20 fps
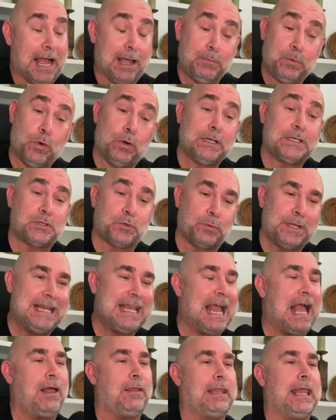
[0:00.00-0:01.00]
I'm going to
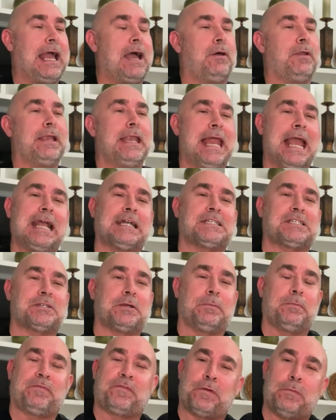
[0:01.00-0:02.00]
read out loud an
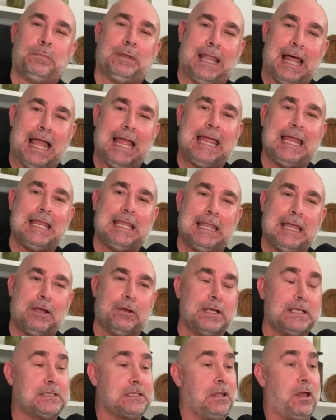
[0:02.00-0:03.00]
excerpt from Lion
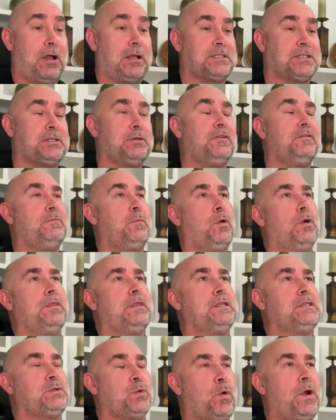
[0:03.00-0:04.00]
Larry's lawsuit of more
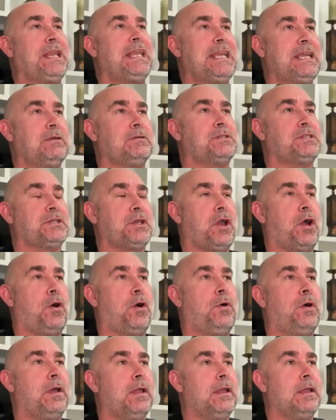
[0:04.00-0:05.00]
than 20 years
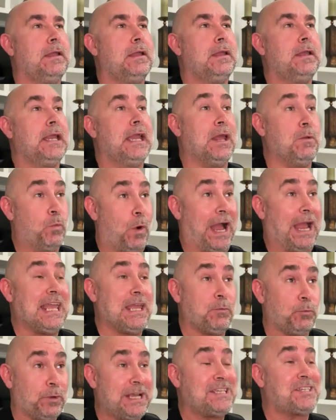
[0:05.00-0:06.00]
ago and why
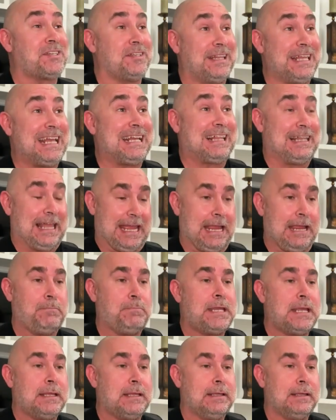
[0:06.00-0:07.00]
he recently
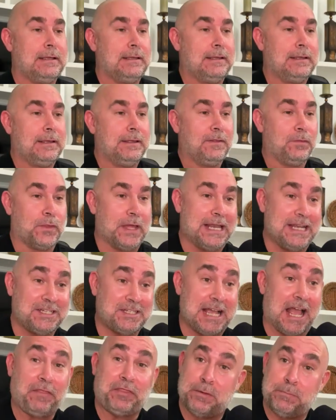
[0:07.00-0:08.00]
claimed that he's
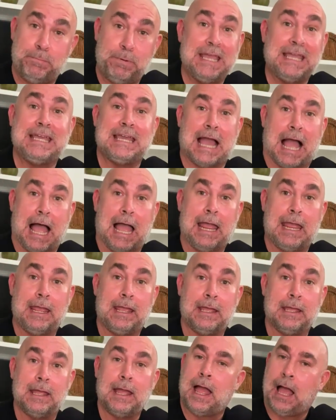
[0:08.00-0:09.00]
got the big
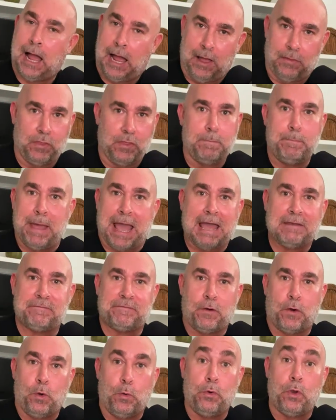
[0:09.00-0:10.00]
guy on the bat
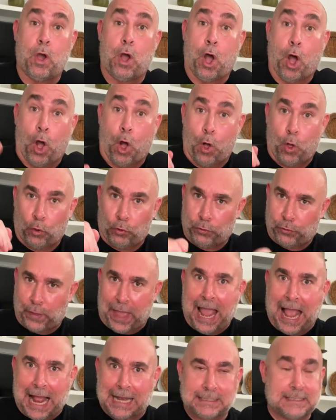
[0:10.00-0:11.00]
phone. All
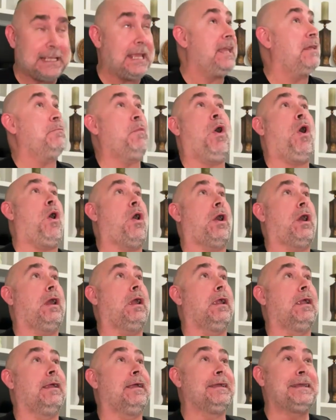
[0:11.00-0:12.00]
that and more
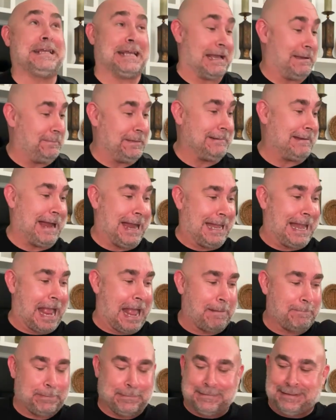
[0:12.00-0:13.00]
coming right
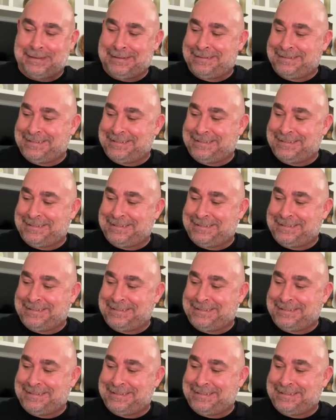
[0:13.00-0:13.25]
up.